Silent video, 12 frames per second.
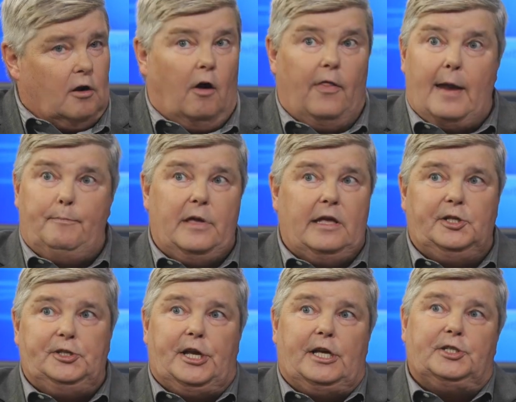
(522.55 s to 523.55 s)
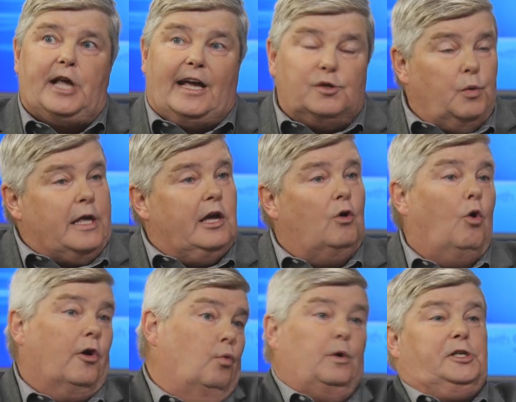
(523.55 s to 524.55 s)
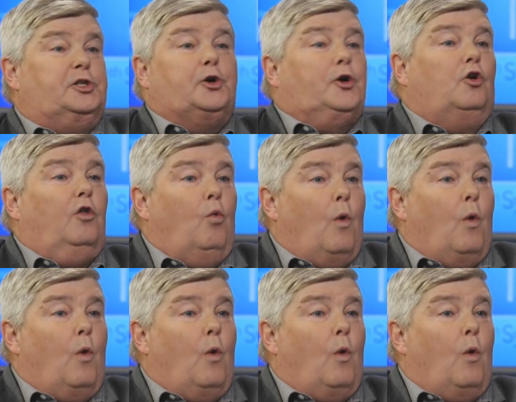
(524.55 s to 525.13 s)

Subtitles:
And all that means is, as we get older, we circle the